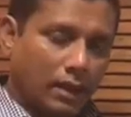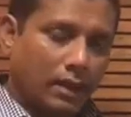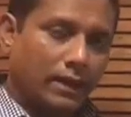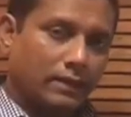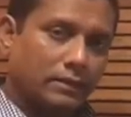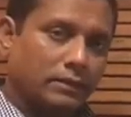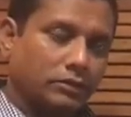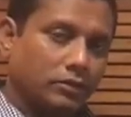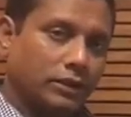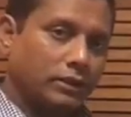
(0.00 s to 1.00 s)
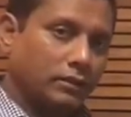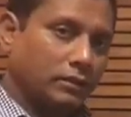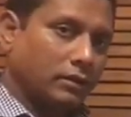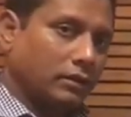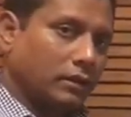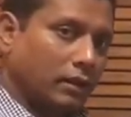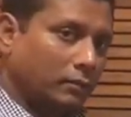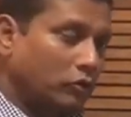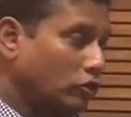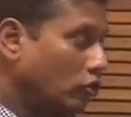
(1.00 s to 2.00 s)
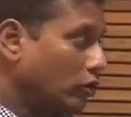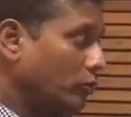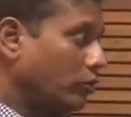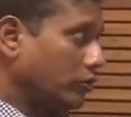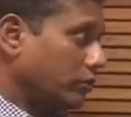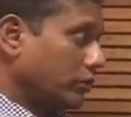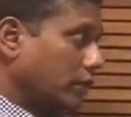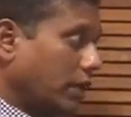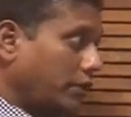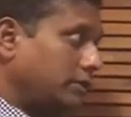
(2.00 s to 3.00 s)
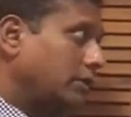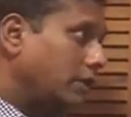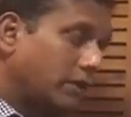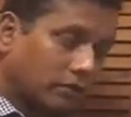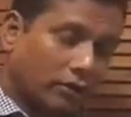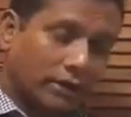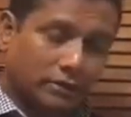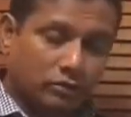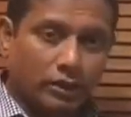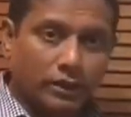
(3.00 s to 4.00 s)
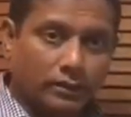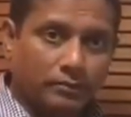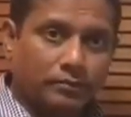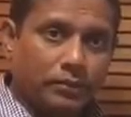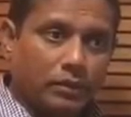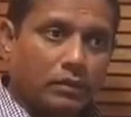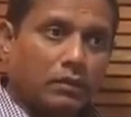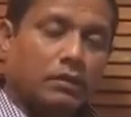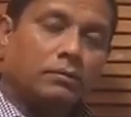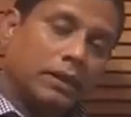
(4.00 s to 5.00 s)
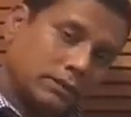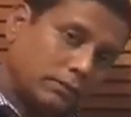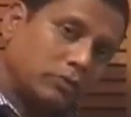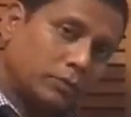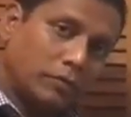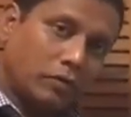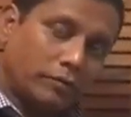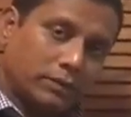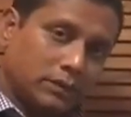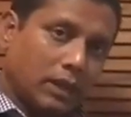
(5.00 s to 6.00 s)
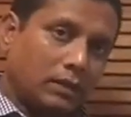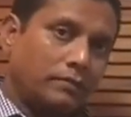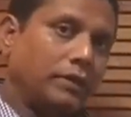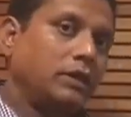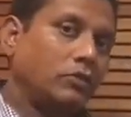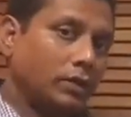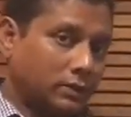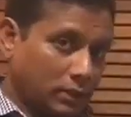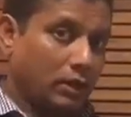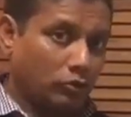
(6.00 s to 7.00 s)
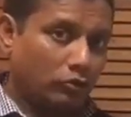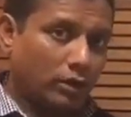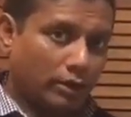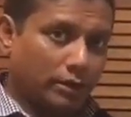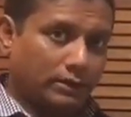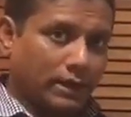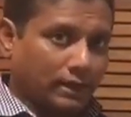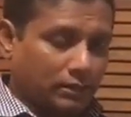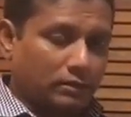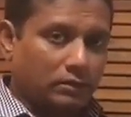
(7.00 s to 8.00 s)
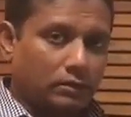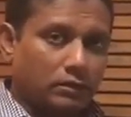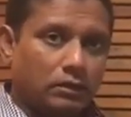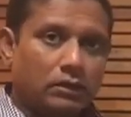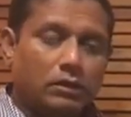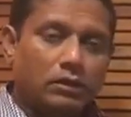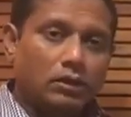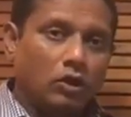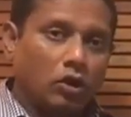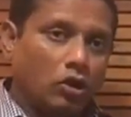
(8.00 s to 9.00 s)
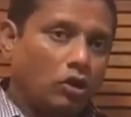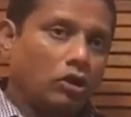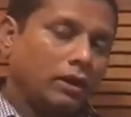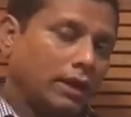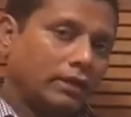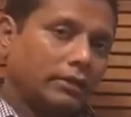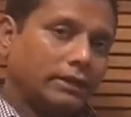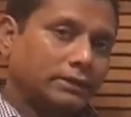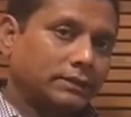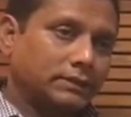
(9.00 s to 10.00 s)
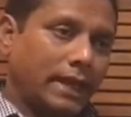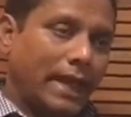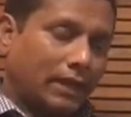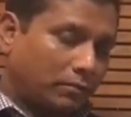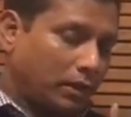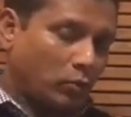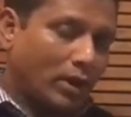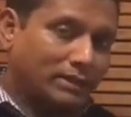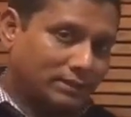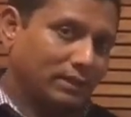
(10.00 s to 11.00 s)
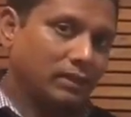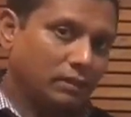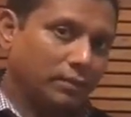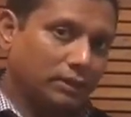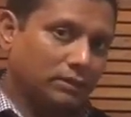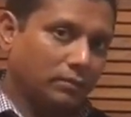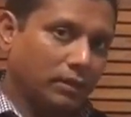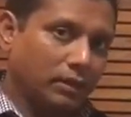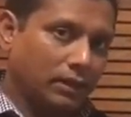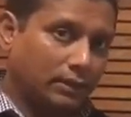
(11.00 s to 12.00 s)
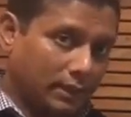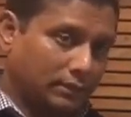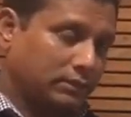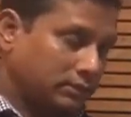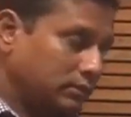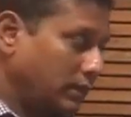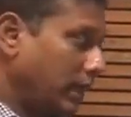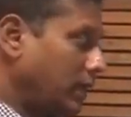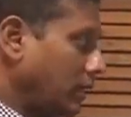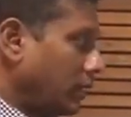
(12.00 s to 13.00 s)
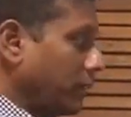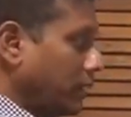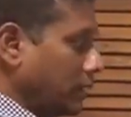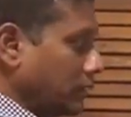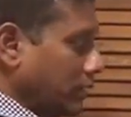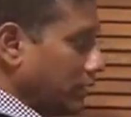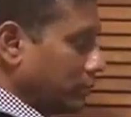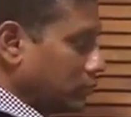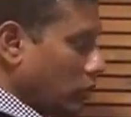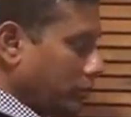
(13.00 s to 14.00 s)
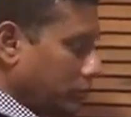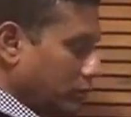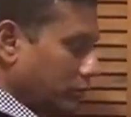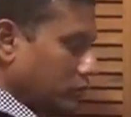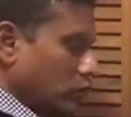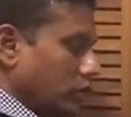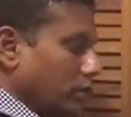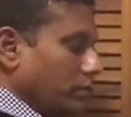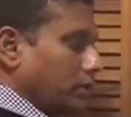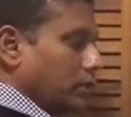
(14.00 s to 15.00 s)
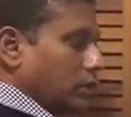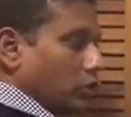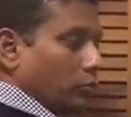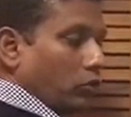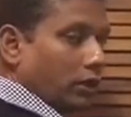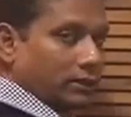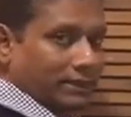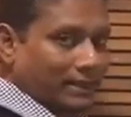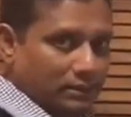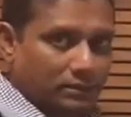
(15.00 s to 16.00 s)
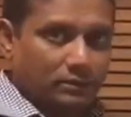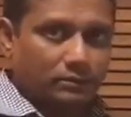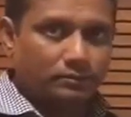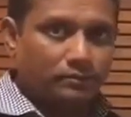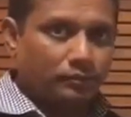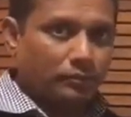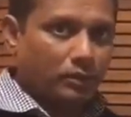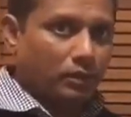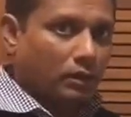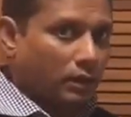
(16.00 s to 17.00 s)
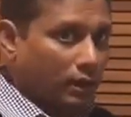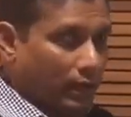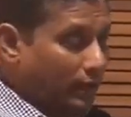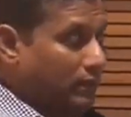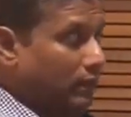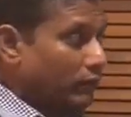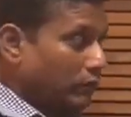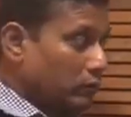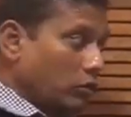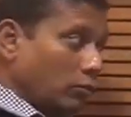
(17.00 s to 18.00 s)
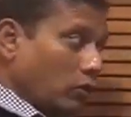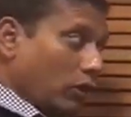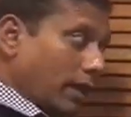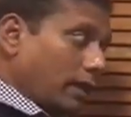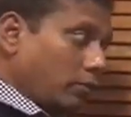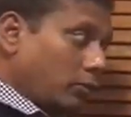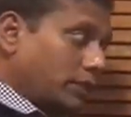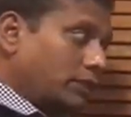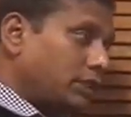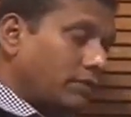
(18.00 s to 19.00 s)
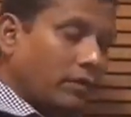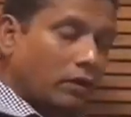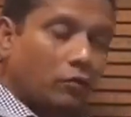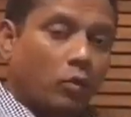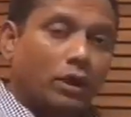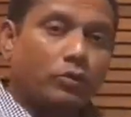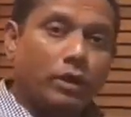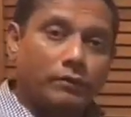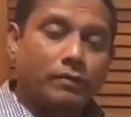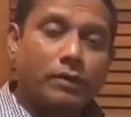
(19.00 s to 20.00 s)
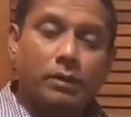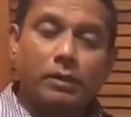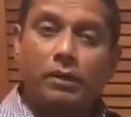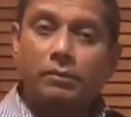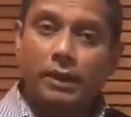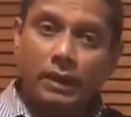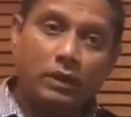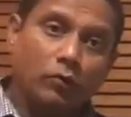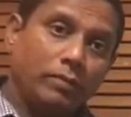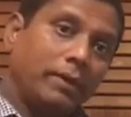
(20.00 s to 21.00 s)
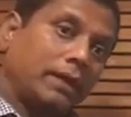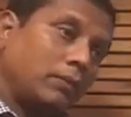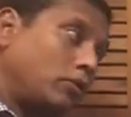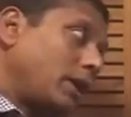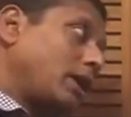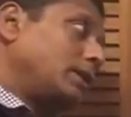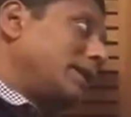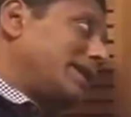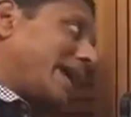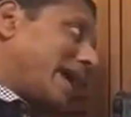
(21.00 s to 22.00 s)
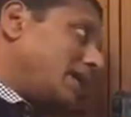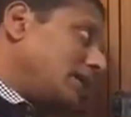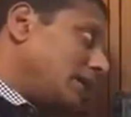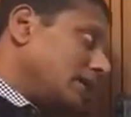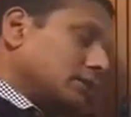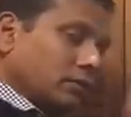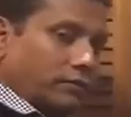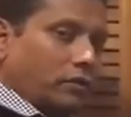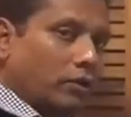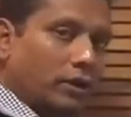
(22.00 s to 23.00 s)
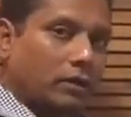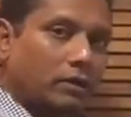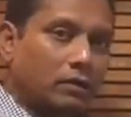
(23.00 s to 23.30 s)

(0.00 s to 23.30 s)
Hi, this is Sujit. I'm going to talk about diuretics and electrolytes today. But I suppose before we start, we need to understand how do diuretics act. All diuretics act by one single principle, and that's inhibiting the reabsorption of sodium in the tubular cells. At the level of glomeruli, with a GFR of 125 ml per minute, we make about 180 liters of urine,